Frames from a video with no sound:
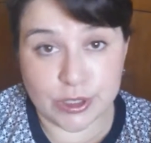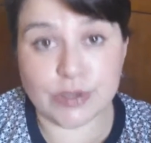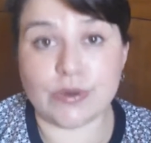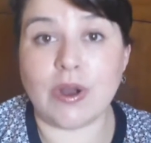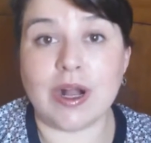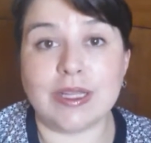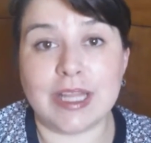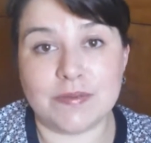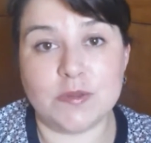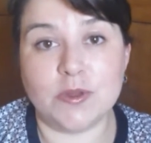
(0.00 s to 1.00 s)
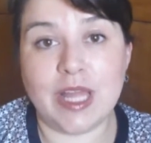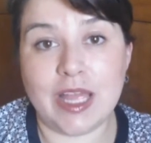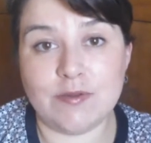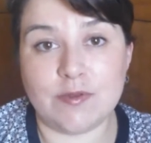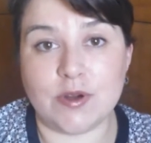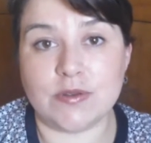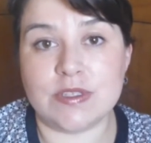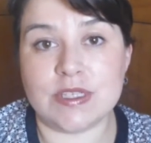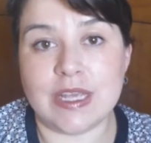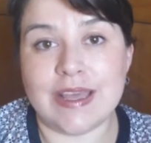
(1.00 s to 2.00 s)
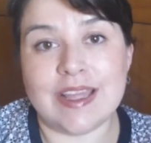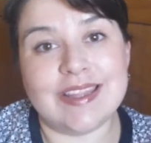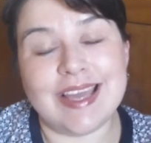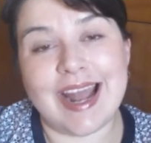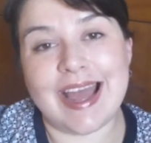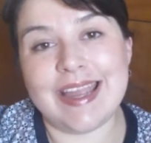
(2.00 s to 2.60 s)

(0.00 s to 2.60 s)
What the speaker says: of two collapsible headphones